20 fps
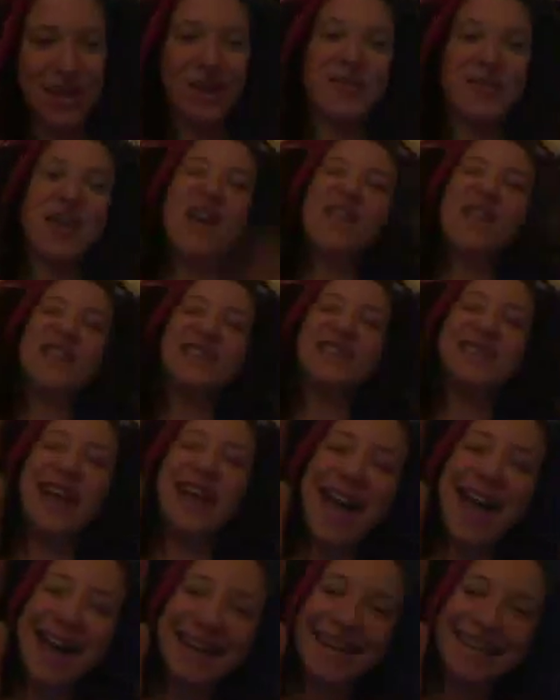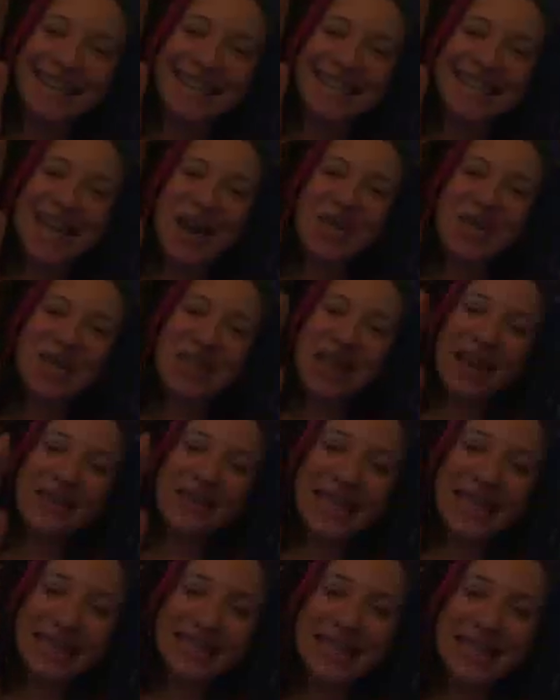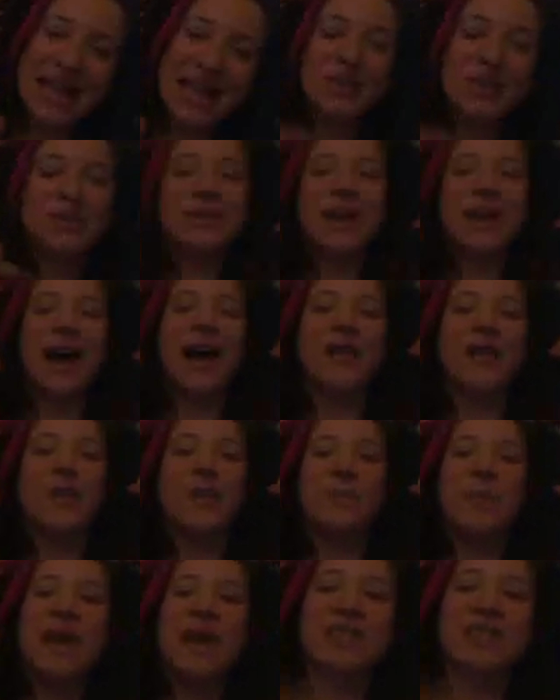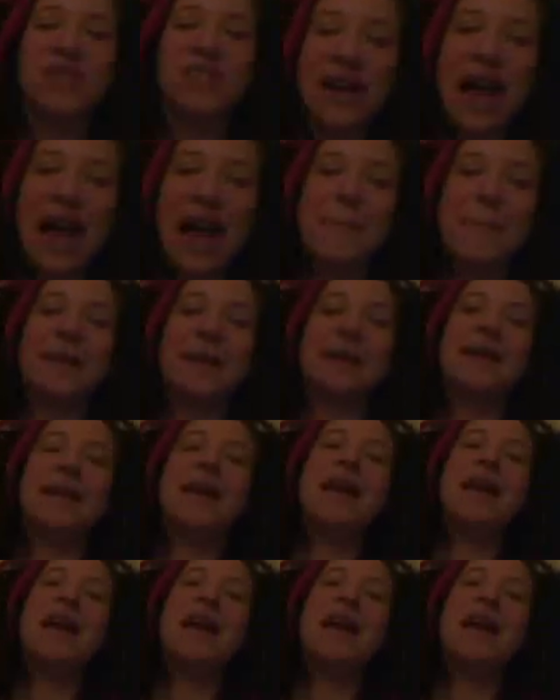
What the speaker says: On the other side, on the left hand side, you saw the picture happen